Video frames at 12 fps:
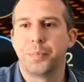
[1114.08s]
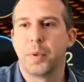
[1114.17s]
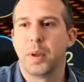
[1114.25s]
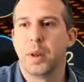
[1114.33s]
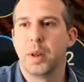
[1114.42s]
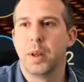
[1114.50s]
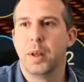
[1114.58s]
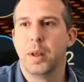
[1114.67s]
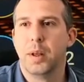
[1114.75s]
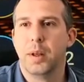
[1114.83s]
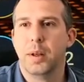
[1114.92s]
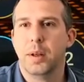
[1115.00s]

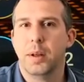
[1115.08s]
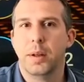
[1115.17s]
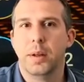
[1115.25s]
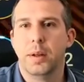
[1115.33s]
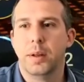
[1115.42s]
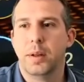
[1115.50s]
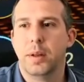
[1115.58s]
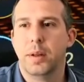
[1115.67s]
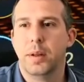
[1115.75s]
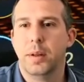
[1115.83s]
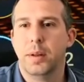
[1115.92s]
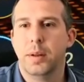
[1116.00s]

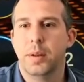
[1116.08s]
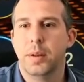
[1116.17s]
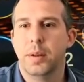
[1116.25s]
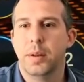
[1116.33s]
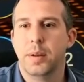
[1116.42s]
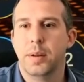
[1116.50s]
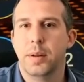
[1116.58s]
(no one is talking)